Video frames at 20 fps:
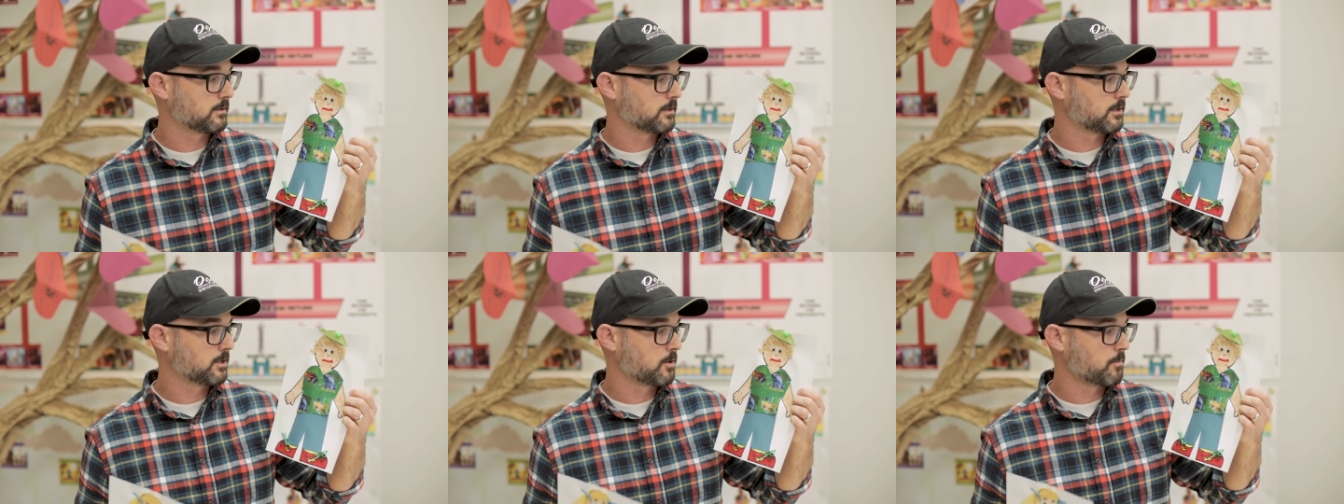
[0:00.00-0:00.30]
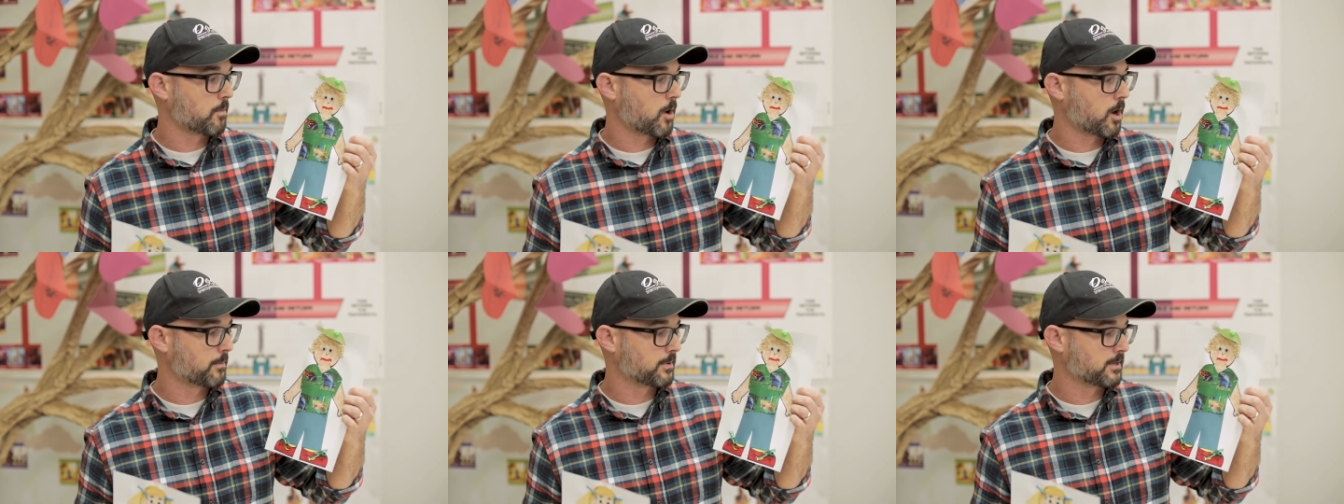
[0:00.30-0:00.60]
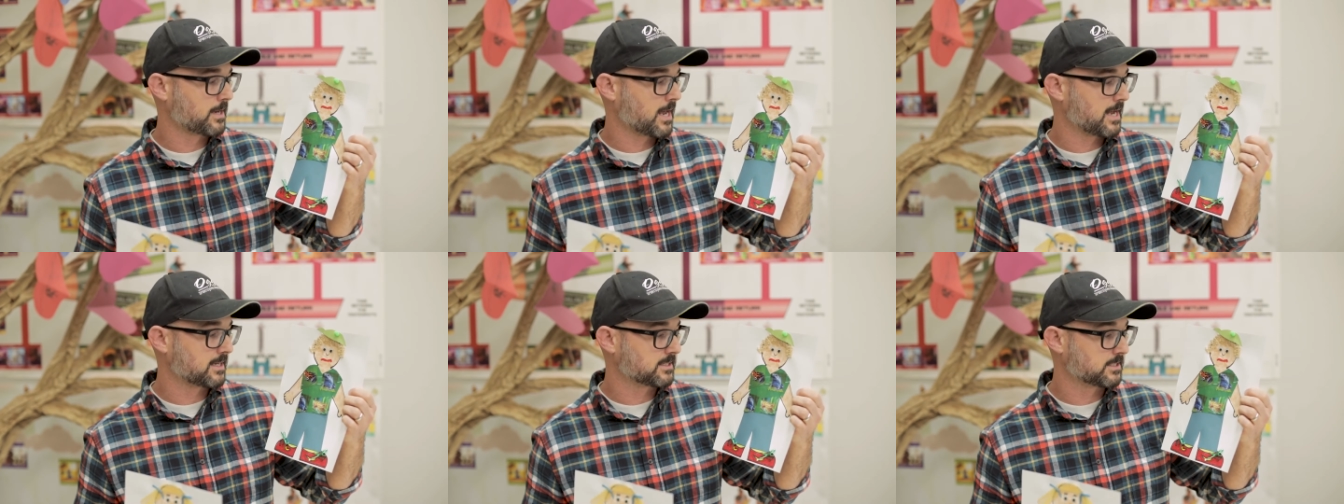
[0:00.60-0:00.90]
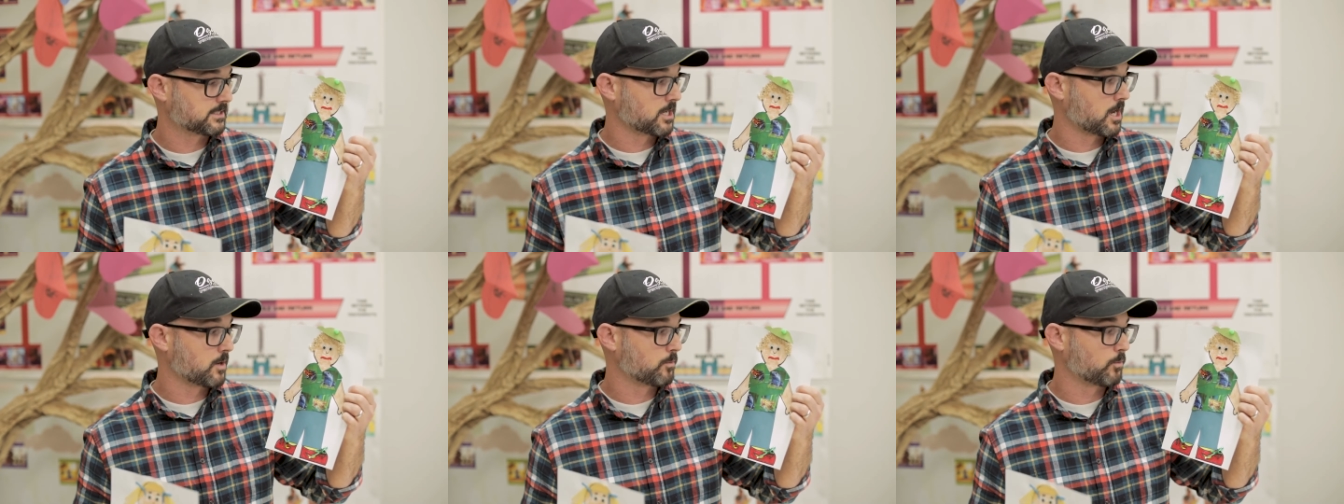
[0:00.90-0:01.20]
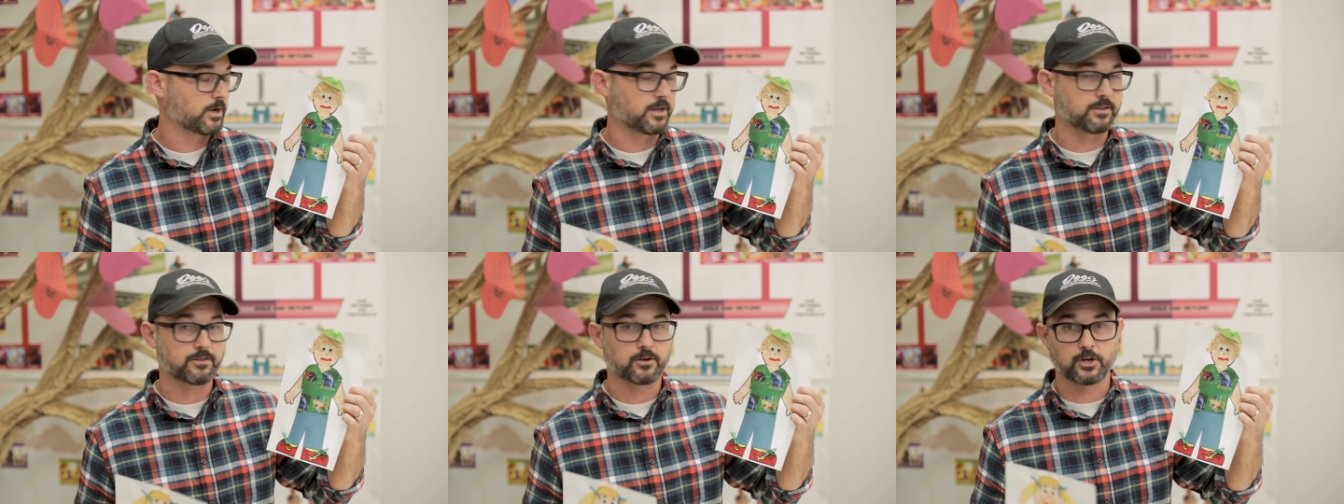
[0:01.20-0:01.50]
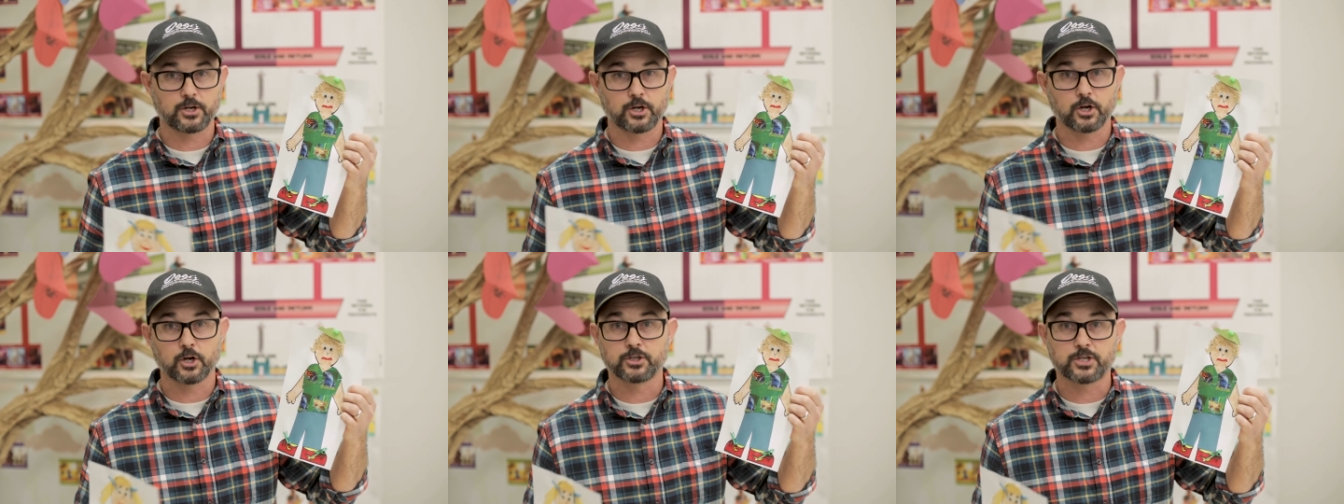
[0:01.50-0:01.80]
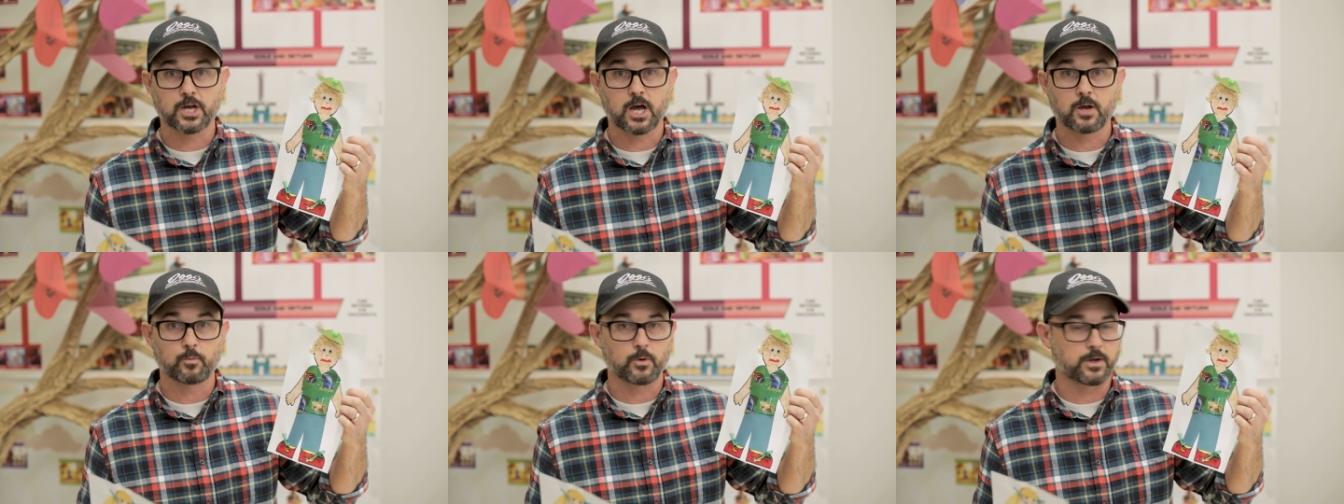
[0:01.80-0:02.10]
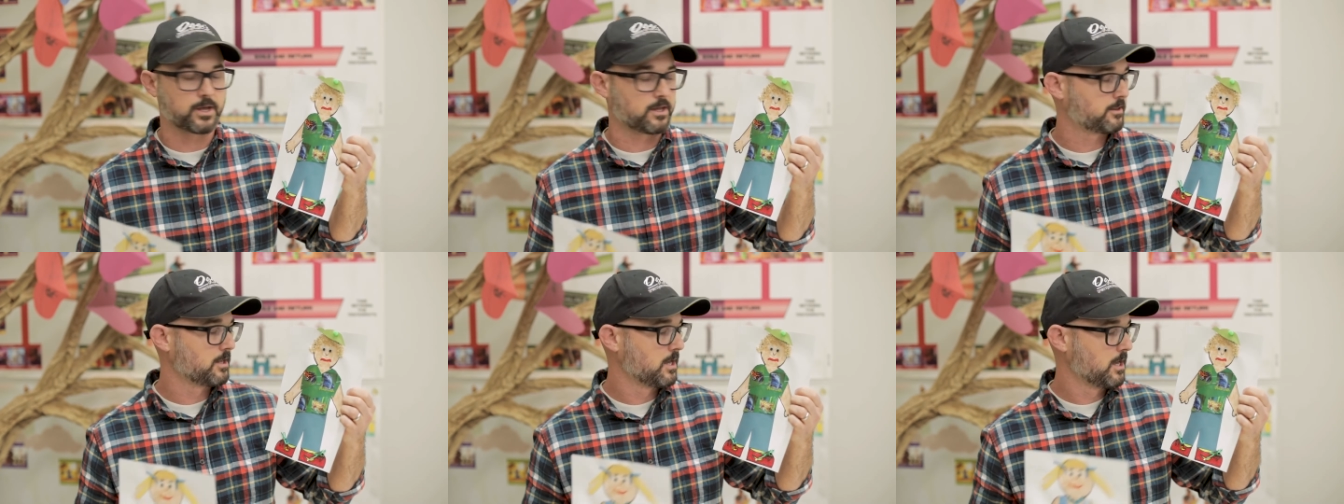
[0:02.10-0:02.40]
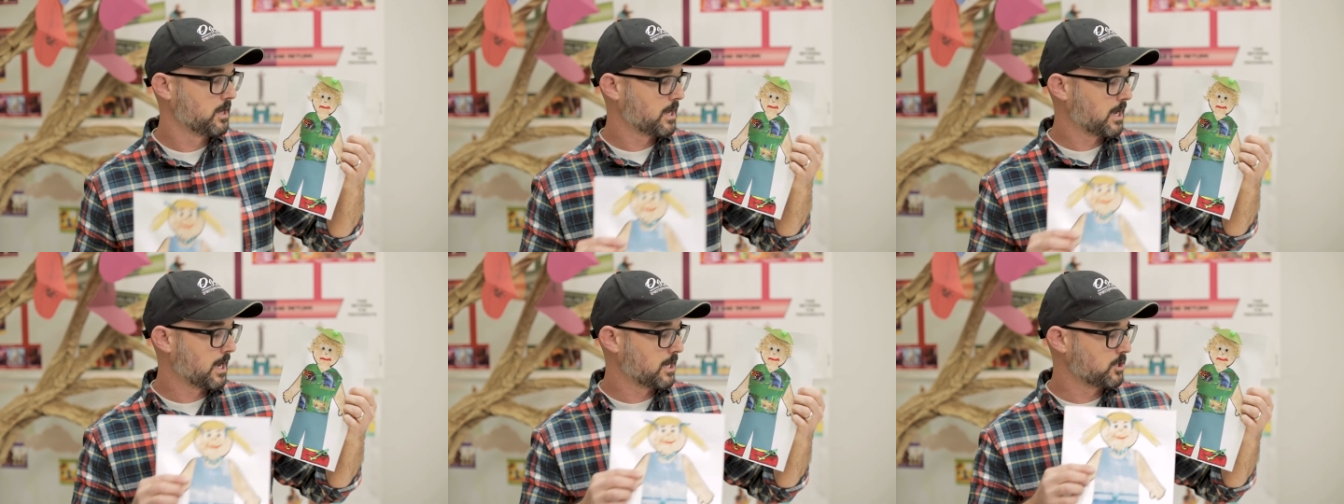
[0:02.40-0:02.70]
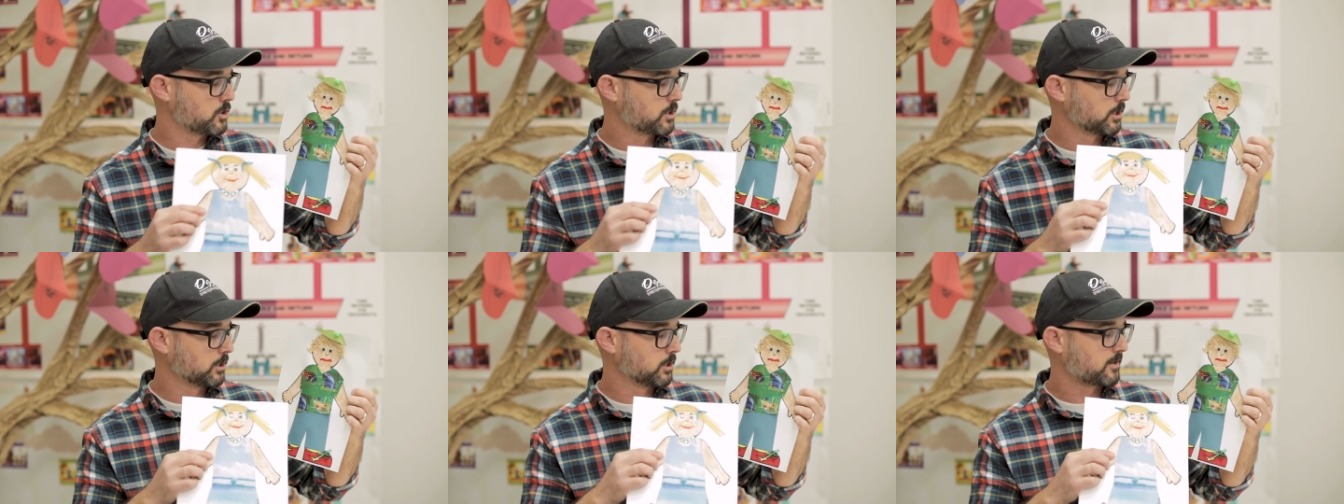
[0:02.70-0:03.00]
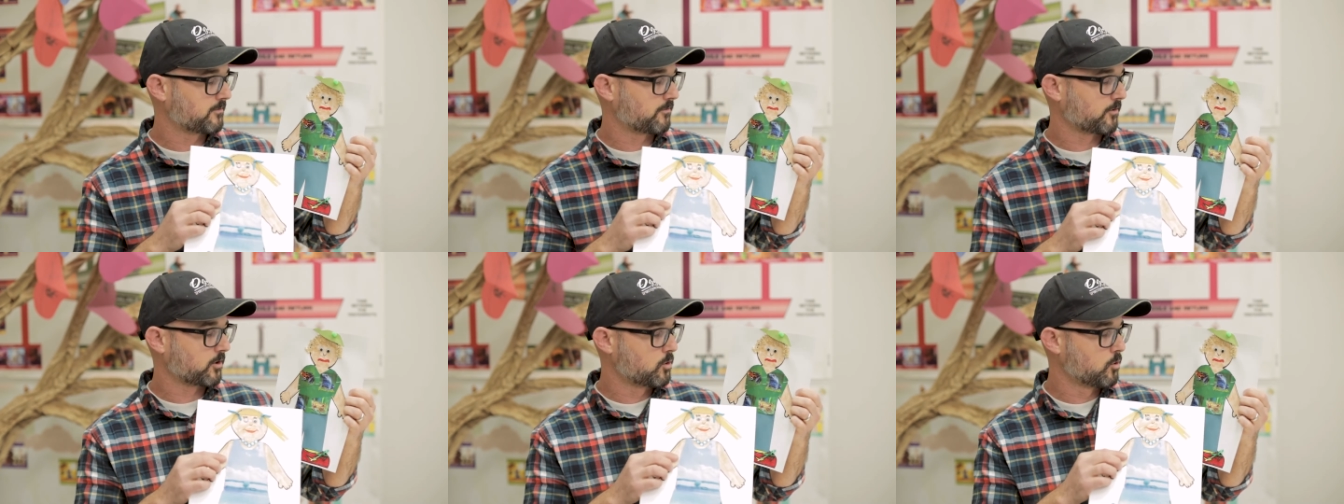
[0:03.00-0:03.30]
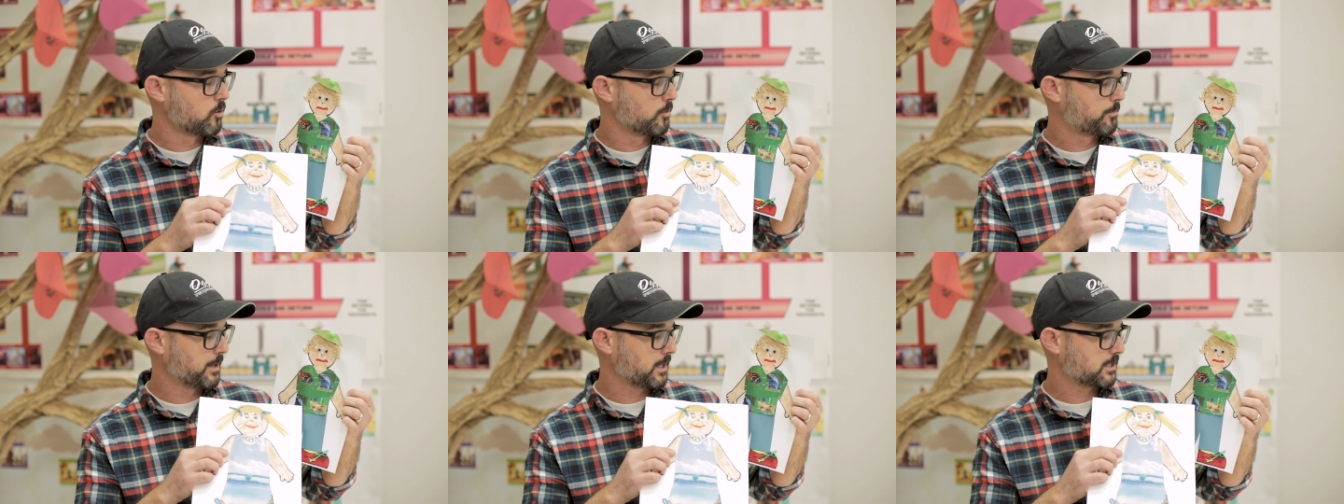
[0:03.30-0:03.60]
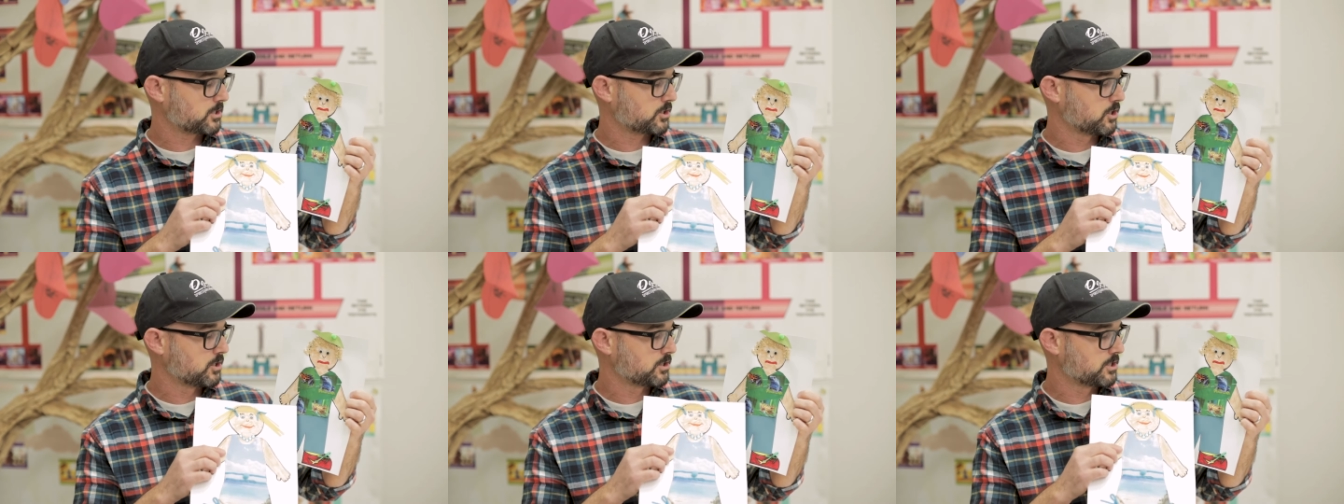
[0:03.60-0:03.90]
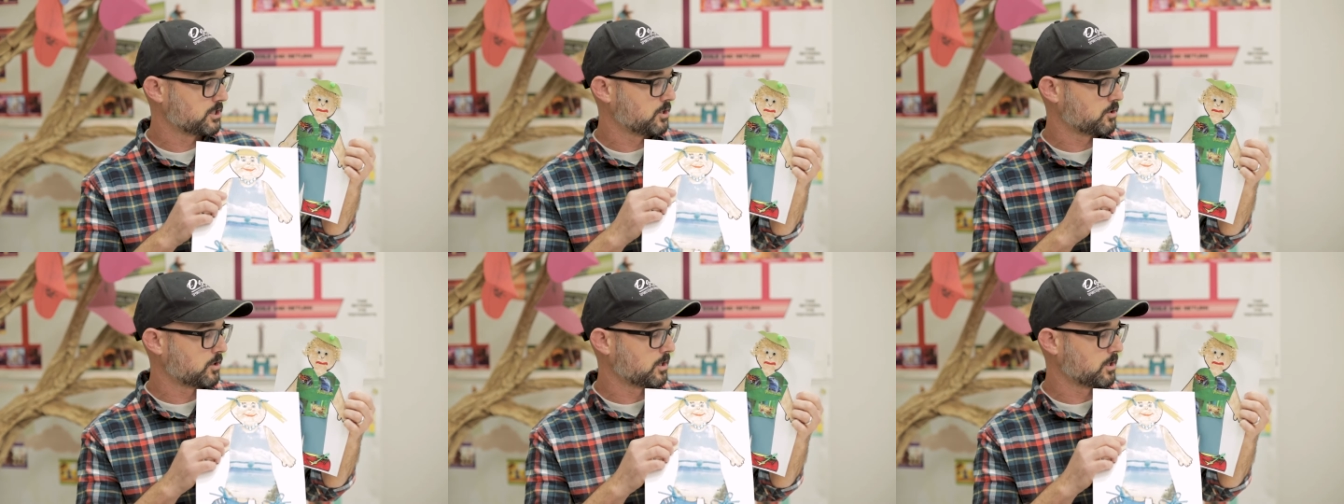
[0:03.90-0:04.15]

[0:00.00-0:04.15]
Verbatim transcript: your mom and dad's done with or you're done with. And you can look for cool pictures and you